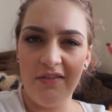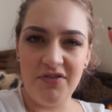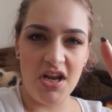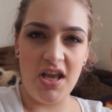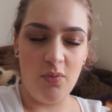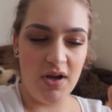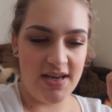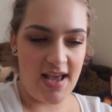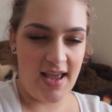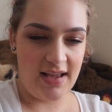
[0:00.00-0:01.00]
done it one
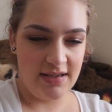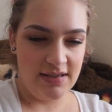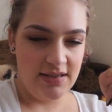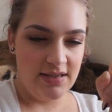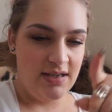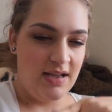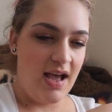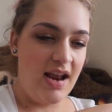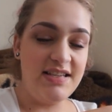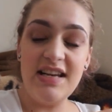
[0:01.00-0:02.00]
day.
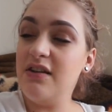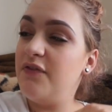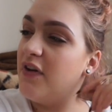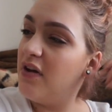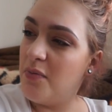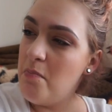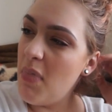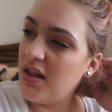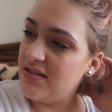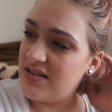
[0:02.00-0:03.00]
And I did it for
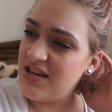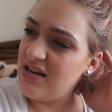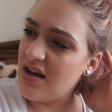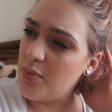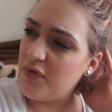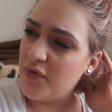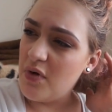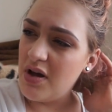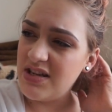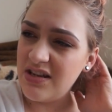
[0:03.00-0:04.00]
months, didn't I,
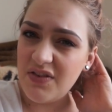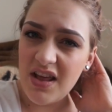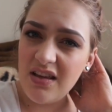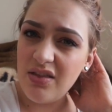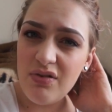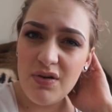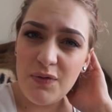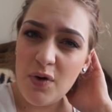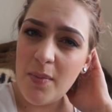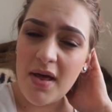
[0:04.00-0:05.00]
before? I did it for like 3 or
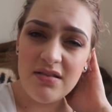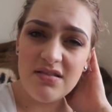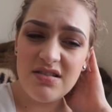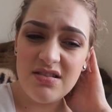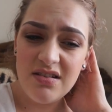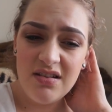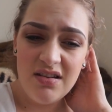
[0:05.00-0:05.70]
4 months.